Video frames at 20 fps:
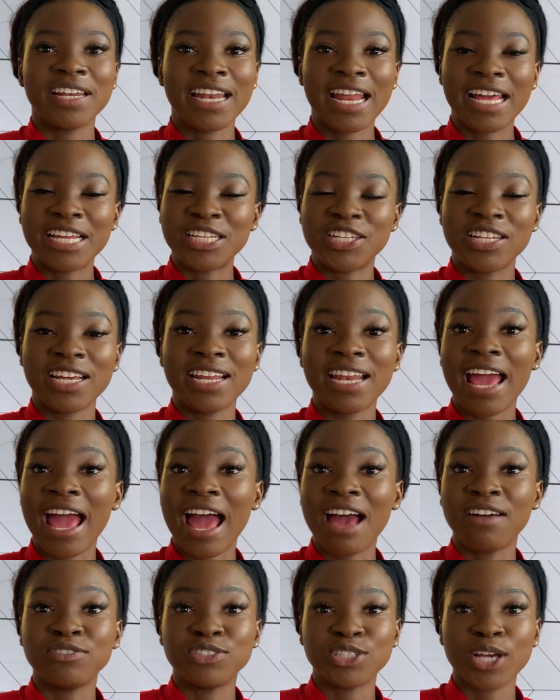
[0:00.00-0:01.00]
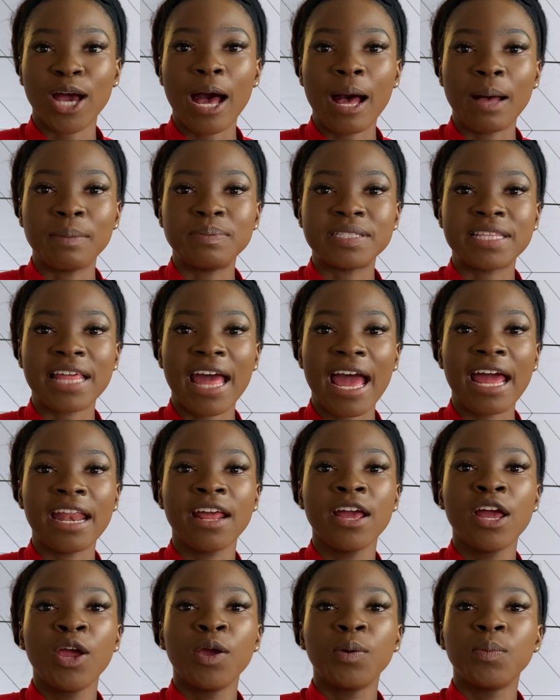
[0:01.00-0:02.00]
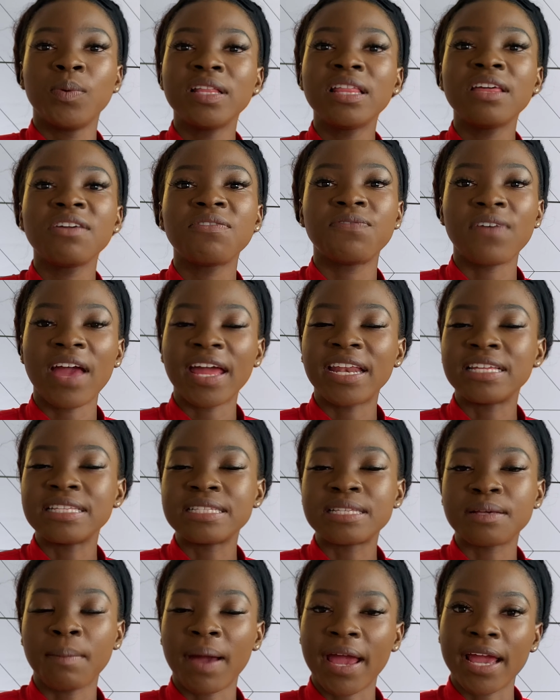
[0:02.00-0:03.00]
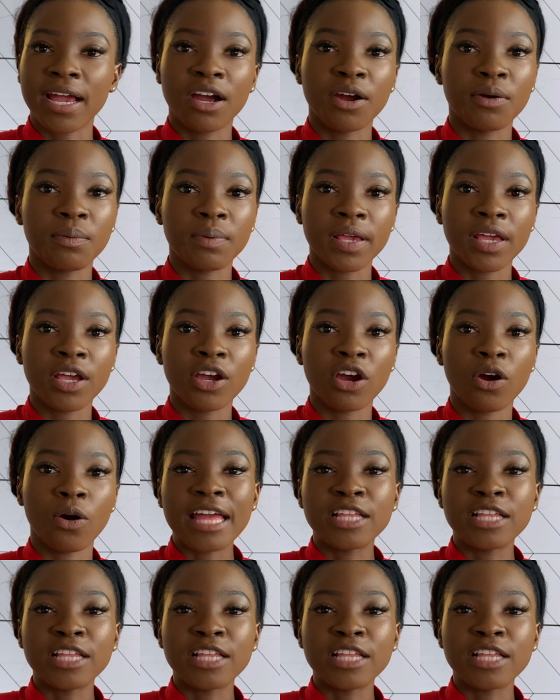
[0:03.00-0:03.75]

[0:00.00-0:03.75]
and I didn't have jobs that really fed into my career.